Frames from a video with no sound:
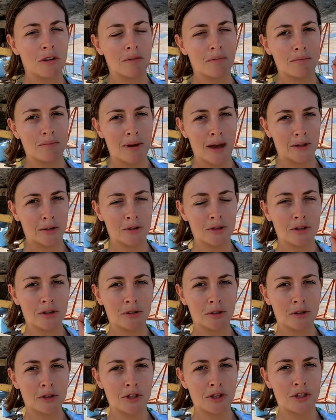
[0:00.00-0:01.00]
metal
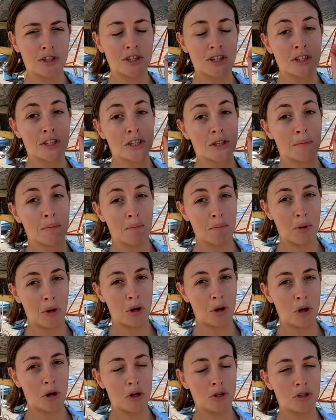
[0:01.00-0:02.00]
solutions are
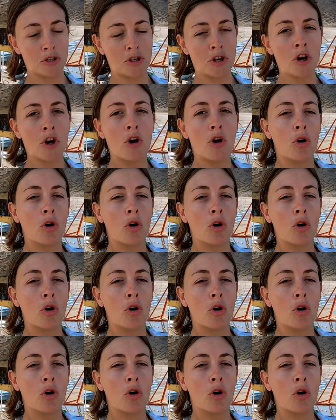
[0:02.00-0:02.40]
submerged